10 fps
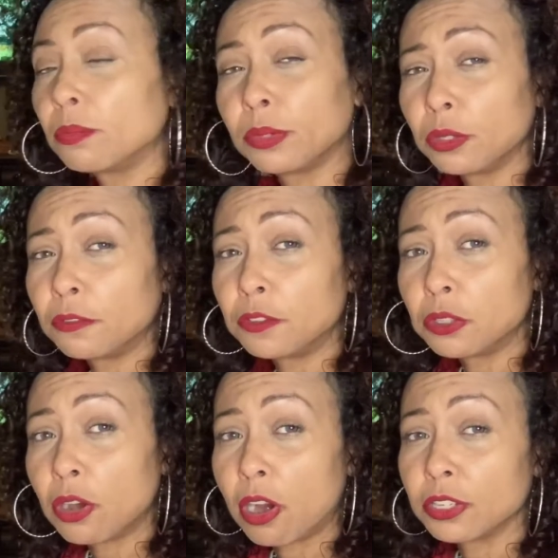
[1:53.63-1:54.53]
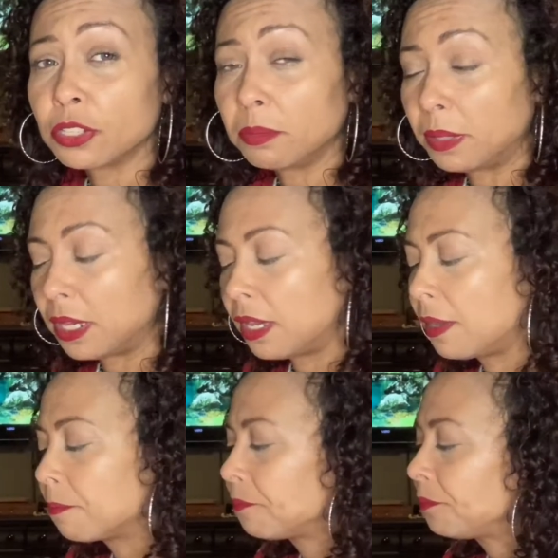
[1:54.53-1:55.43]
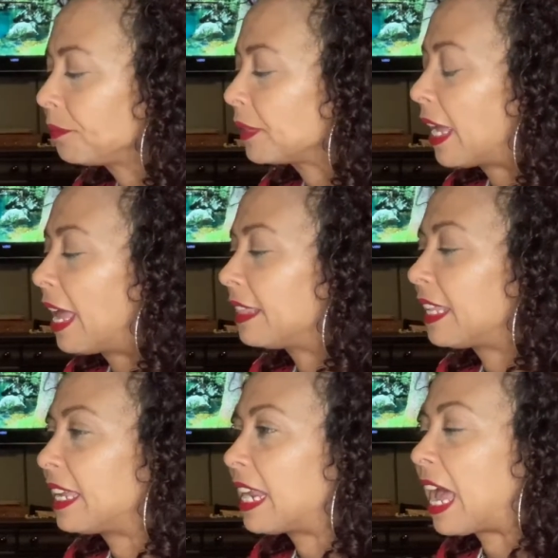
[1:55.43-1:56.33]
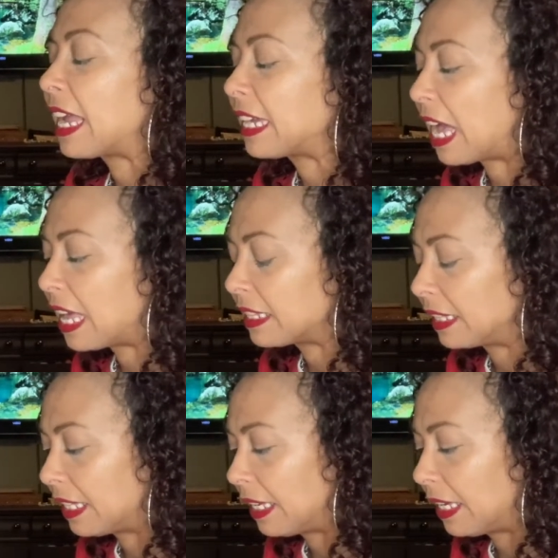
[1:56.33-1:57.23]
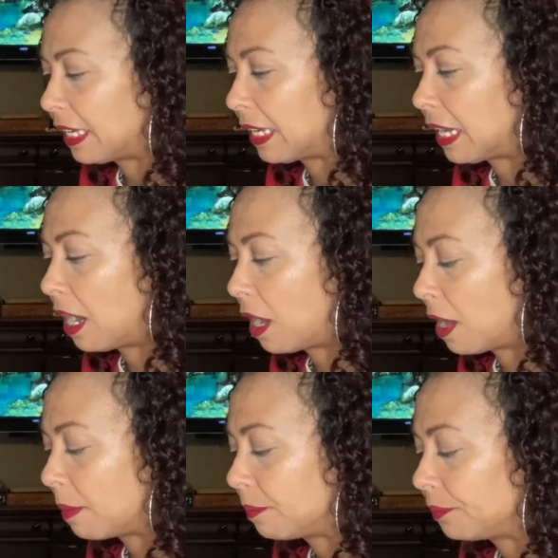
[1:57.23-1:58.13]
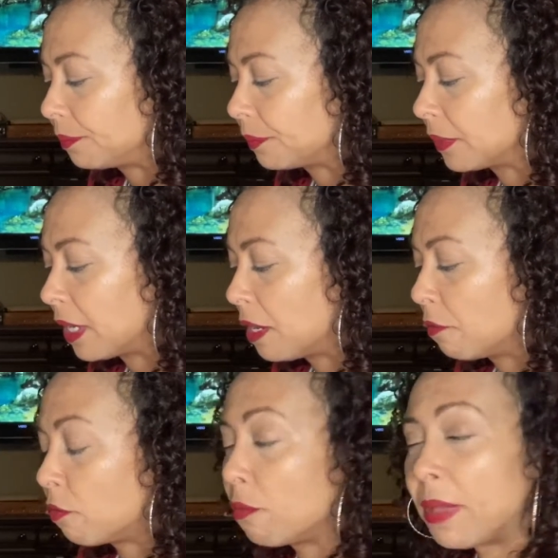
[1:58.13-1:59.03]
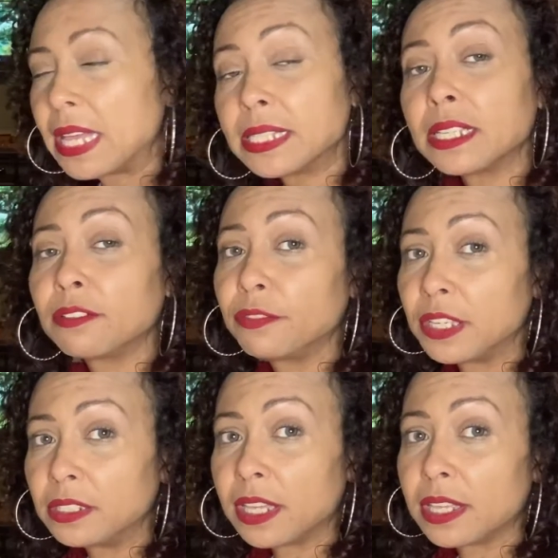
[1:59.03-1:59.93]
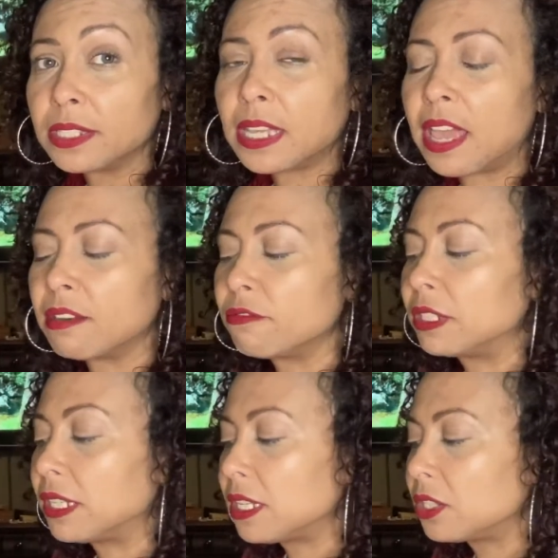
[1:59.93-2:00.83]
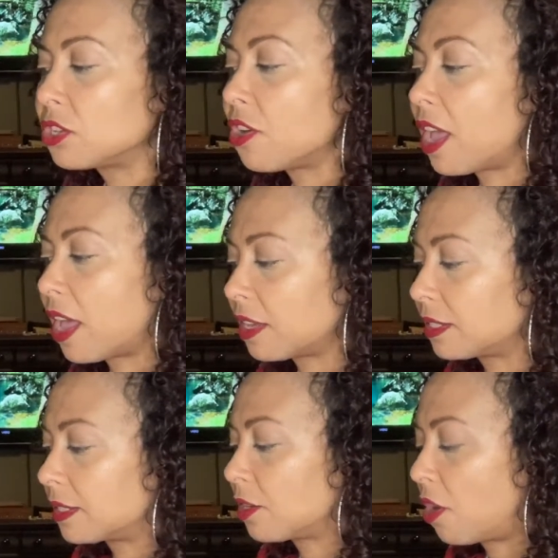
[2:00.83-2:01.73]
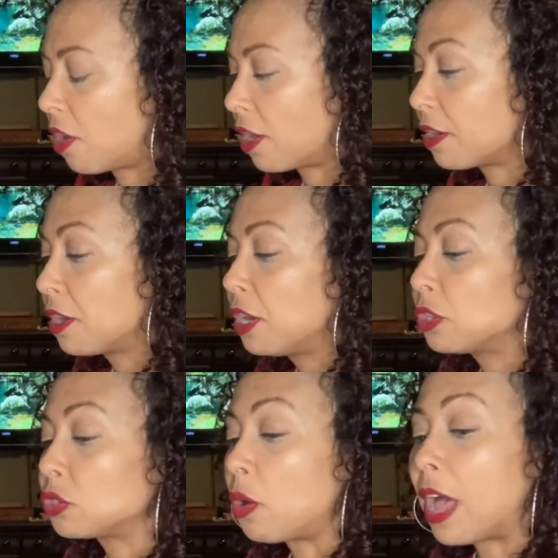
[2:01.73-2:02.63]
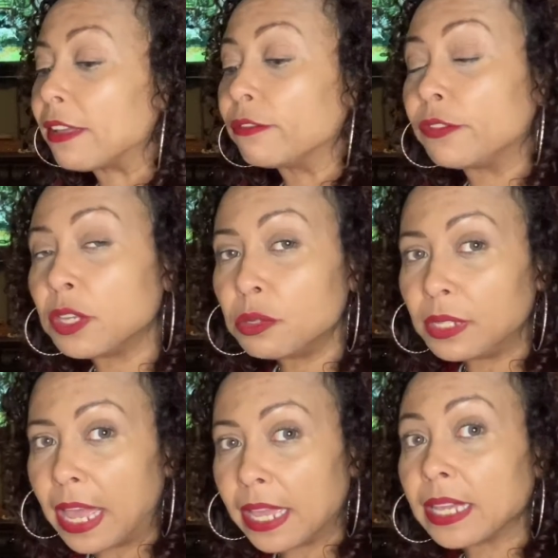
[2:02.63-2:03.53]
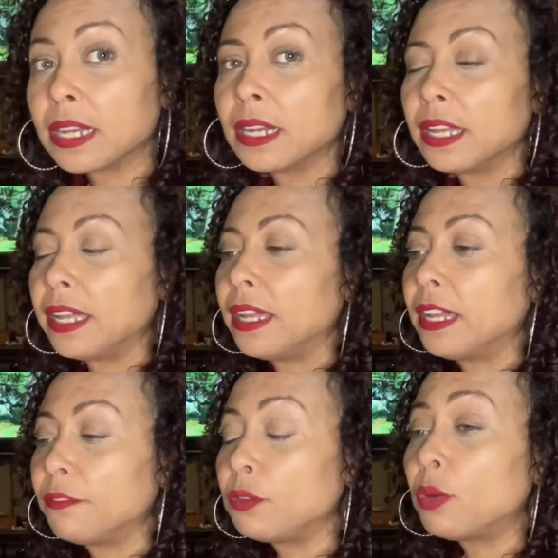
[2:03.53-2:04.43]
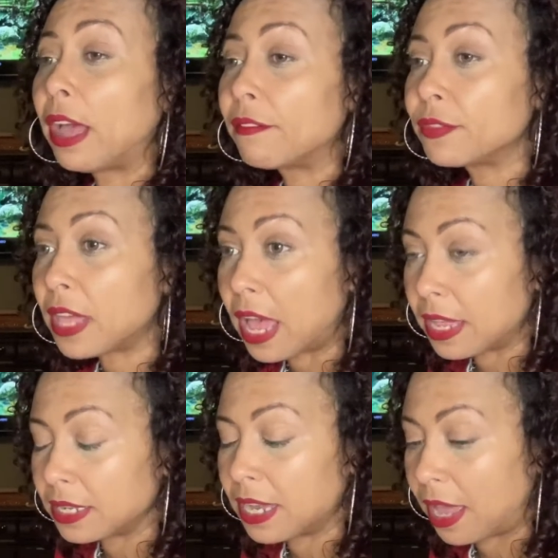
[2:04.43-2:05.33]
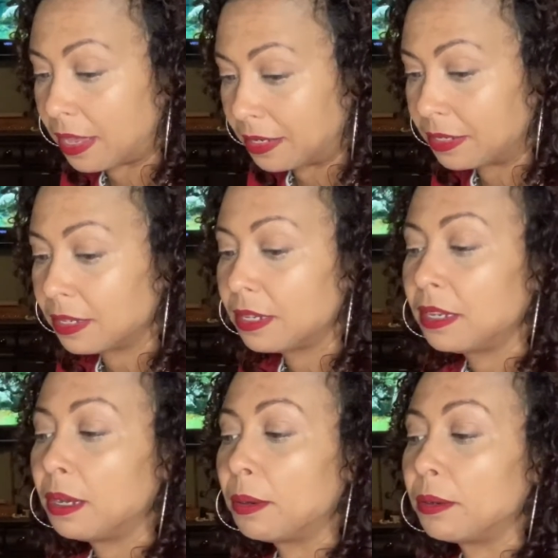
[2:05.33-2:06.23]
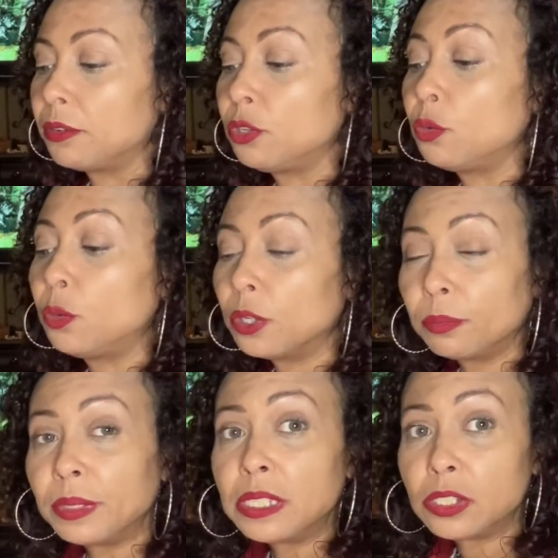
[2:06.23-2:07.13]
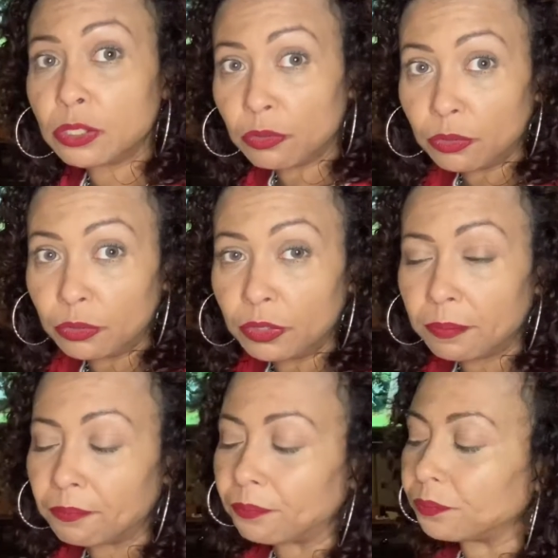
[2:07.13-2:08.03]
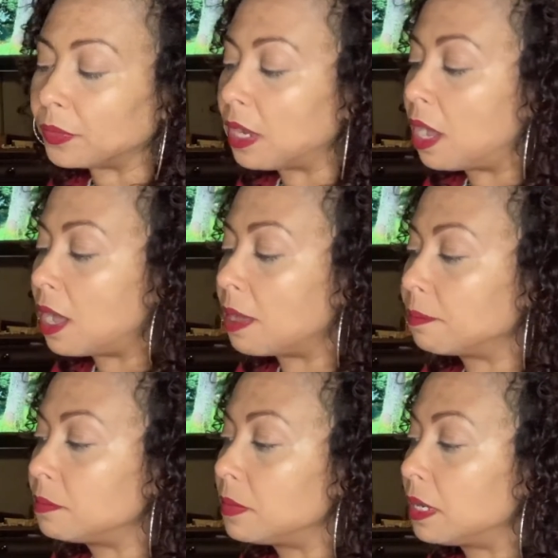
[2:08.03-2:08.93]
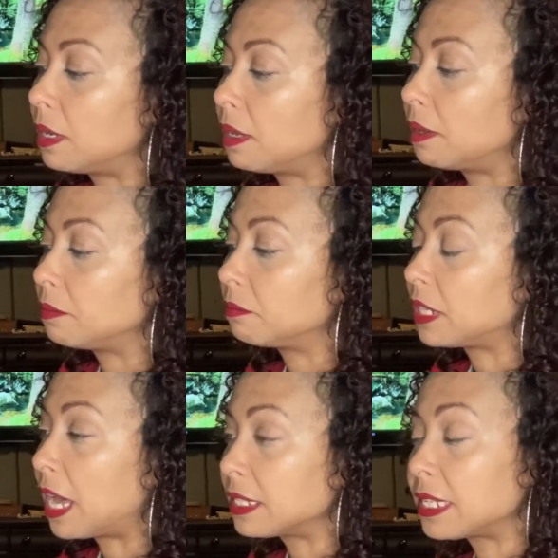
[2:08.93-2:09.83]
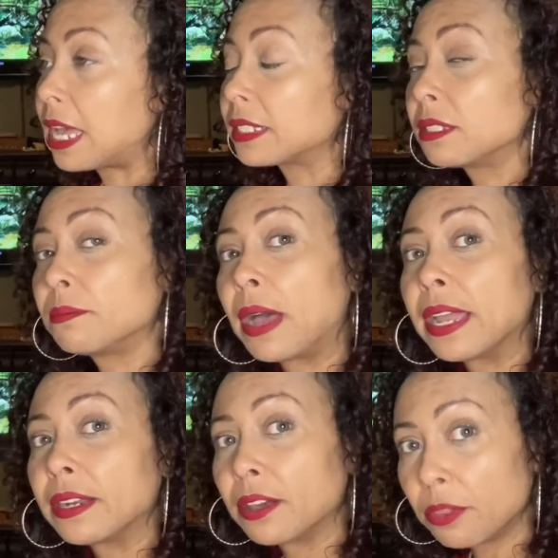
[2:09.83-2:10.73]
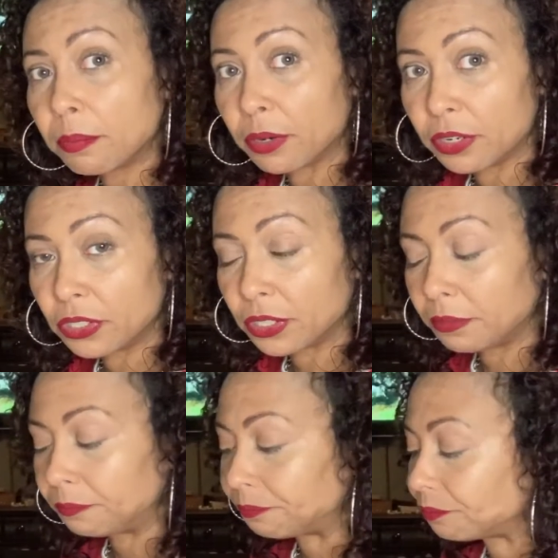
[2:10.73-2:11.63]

beautiful card to me and then i got the um, romantic feelings and release your ex card so feel like if you have not yet you will be soon um contacted by another person